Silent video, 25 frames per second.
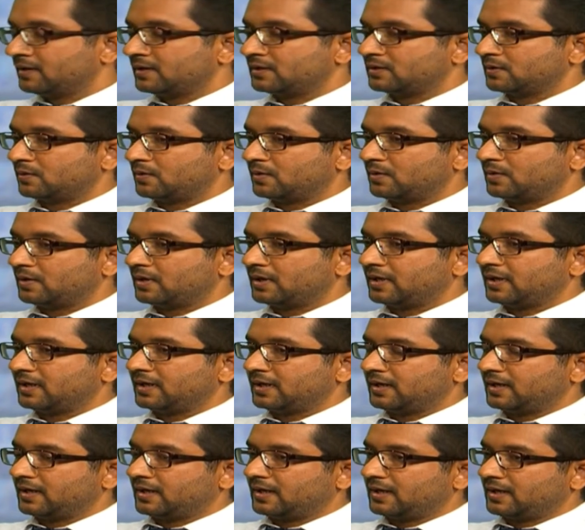So
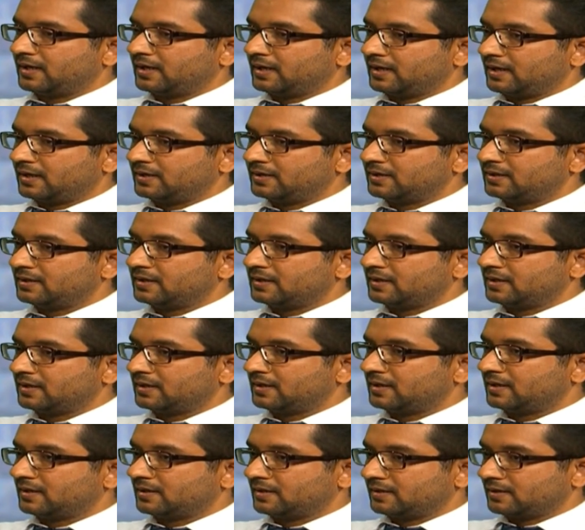
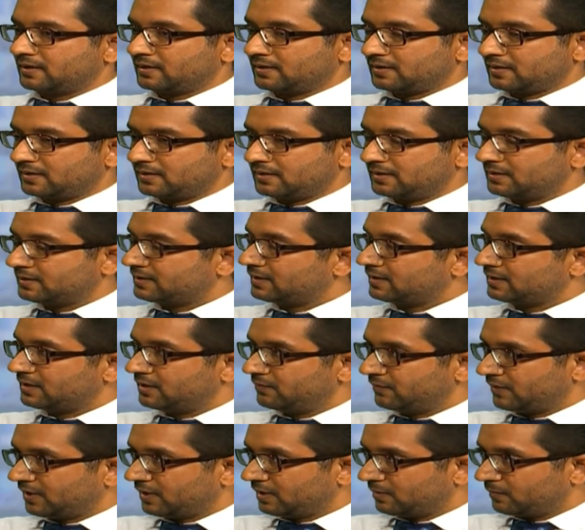this is a
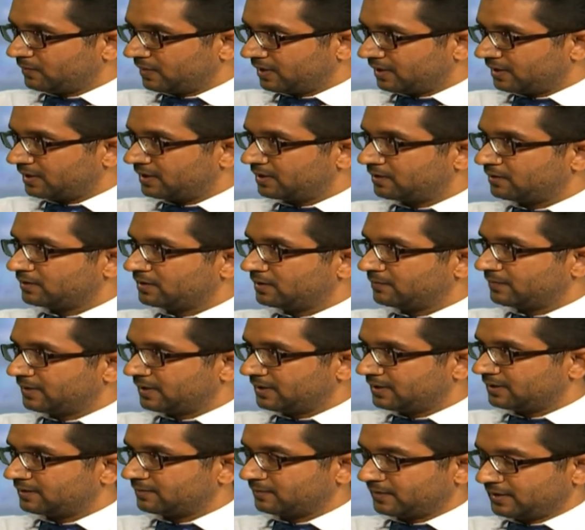significant burden on the
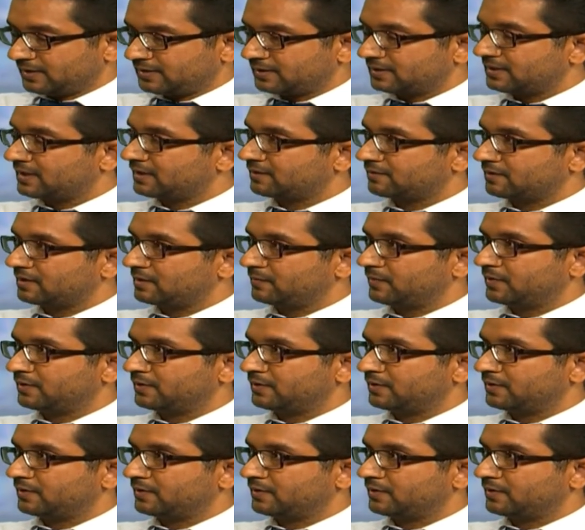person as well,